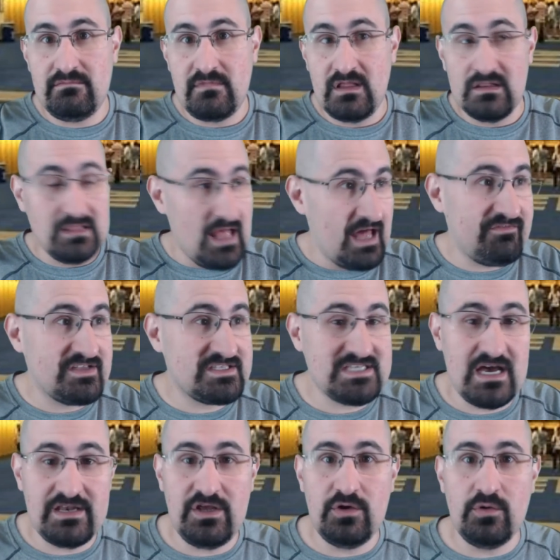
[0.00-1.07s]
A lot of it's
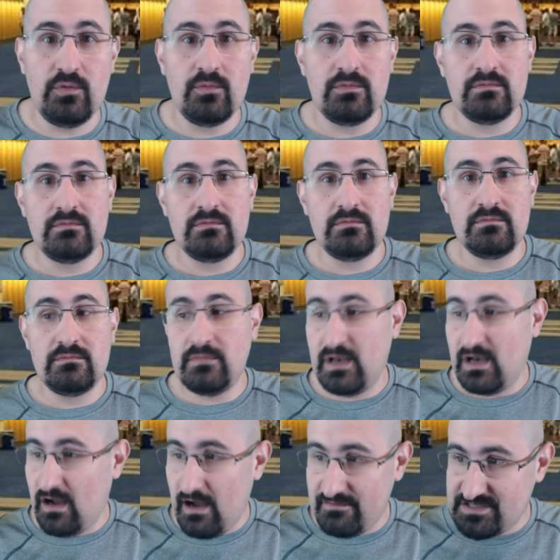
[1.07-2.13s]
on you. You know,
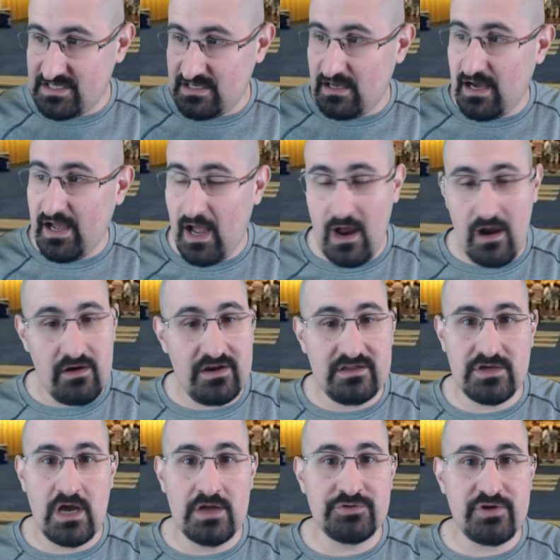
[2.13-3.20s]
obviously, I, I already
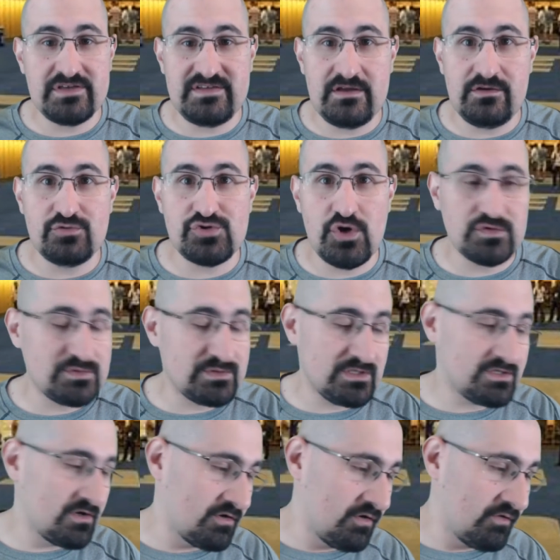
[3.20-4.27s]
addressed Daniel Jones with the
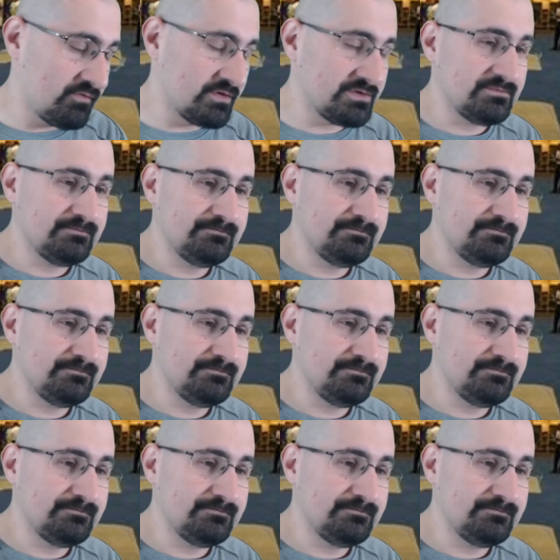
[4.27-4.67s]
turnovers.